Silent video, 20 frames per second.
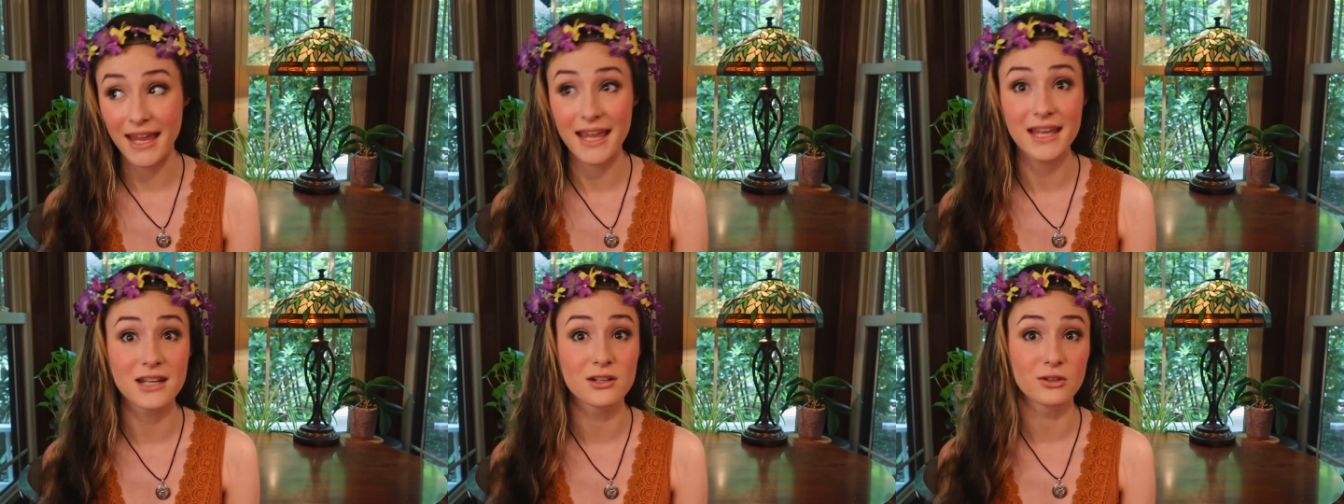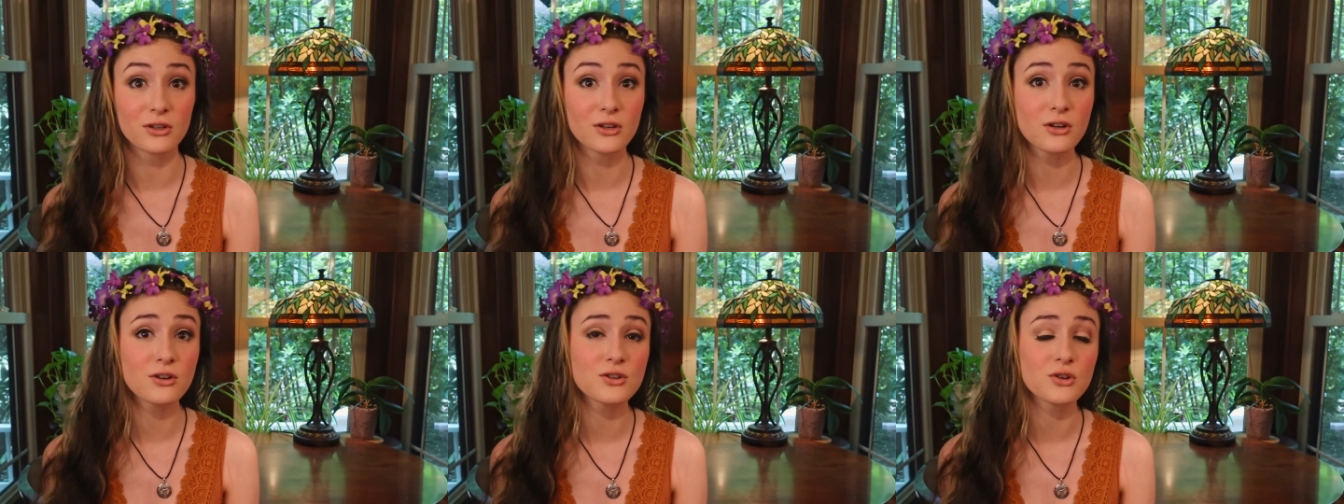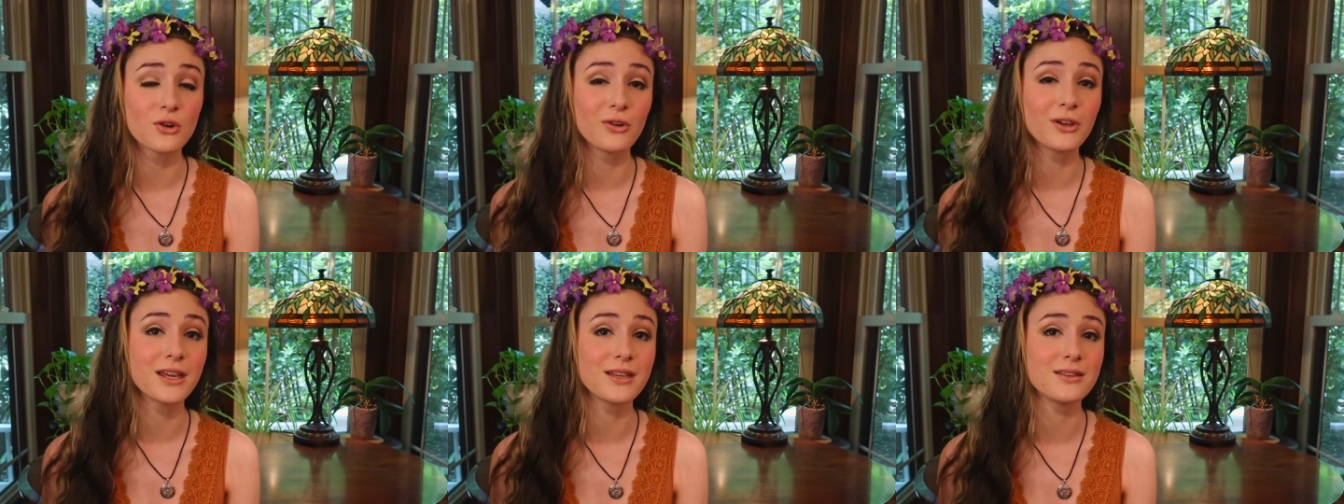and learn
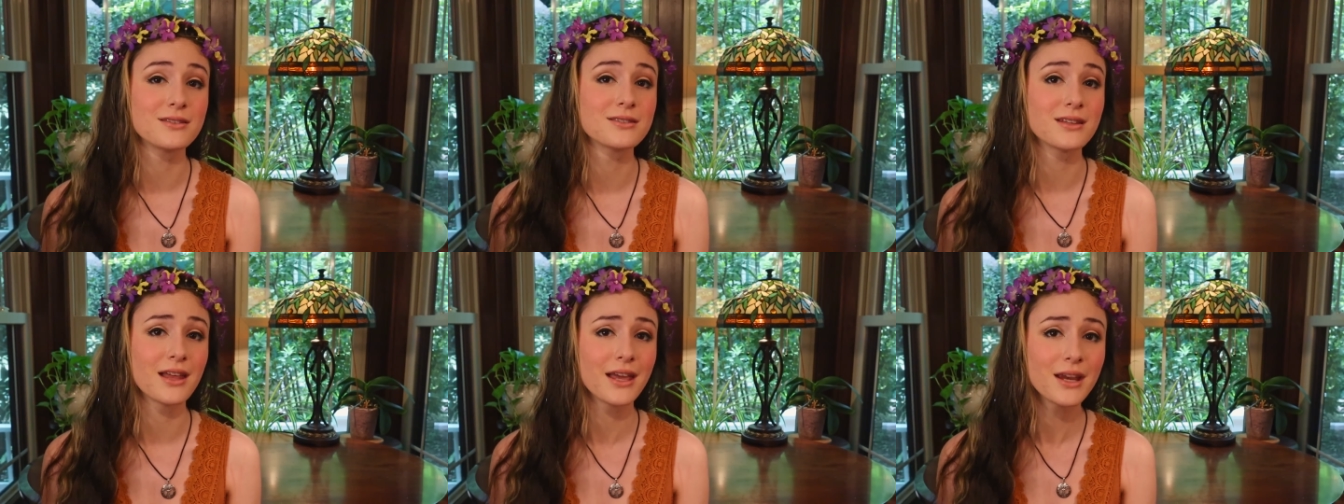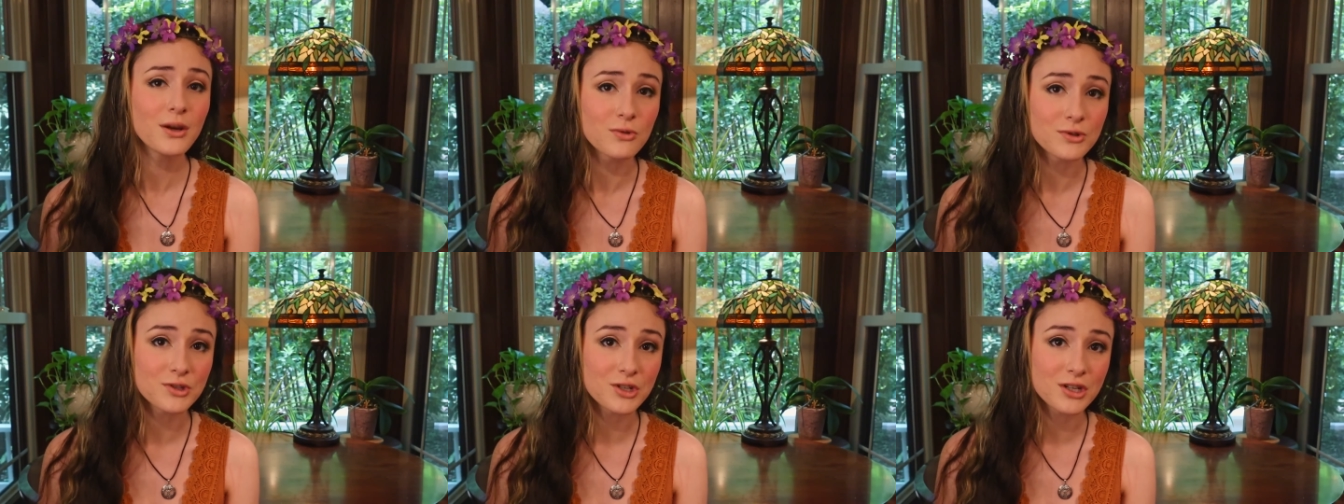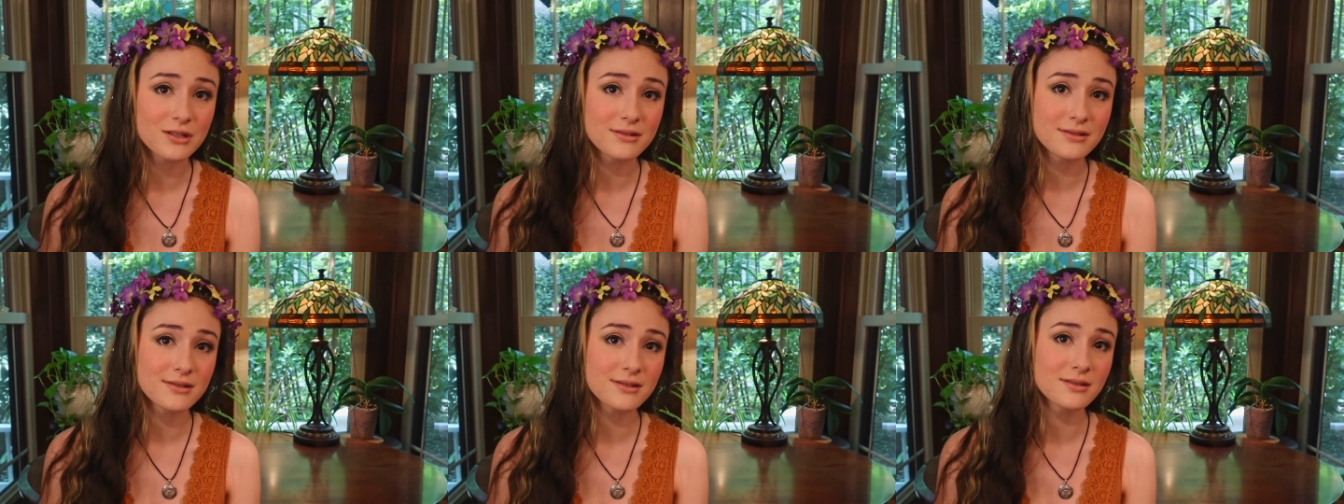Tolkien's
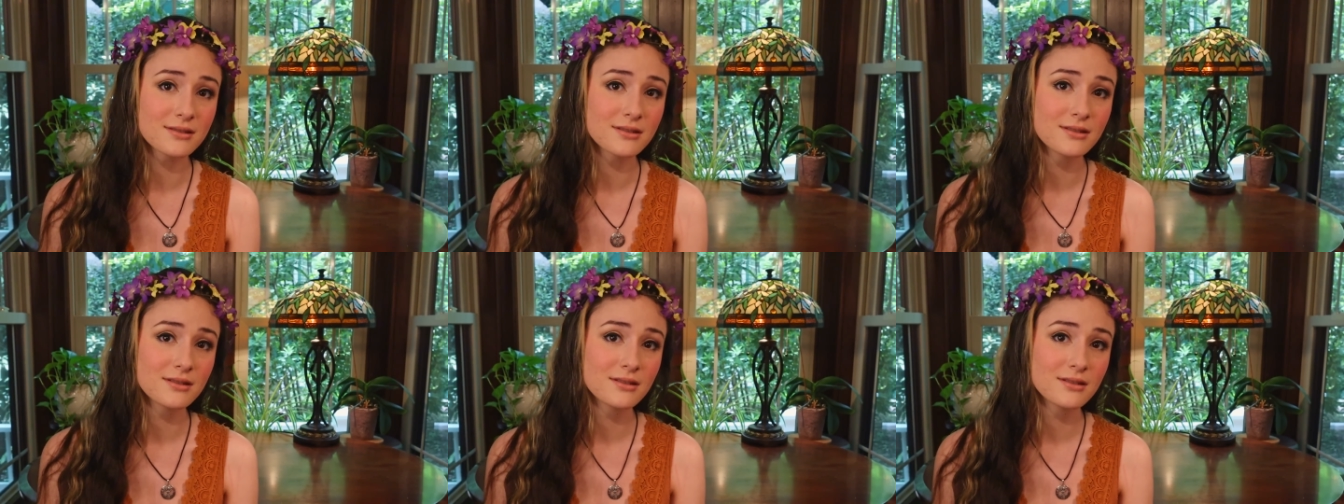languages. It